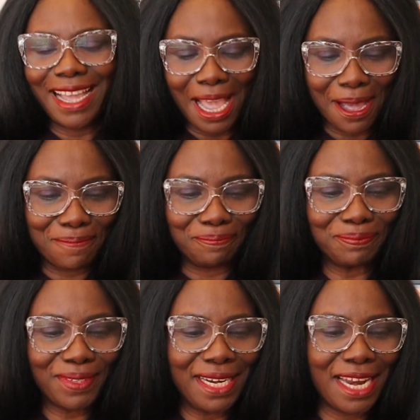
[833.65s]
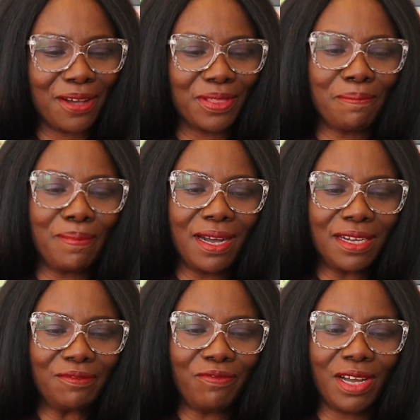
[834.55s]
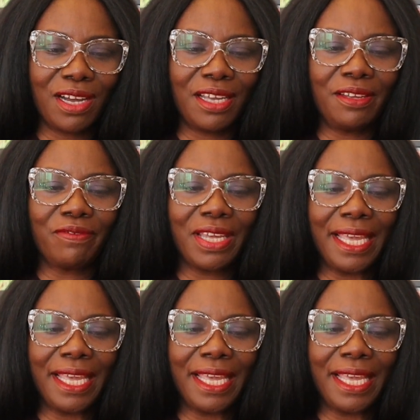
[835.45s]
Now the part 5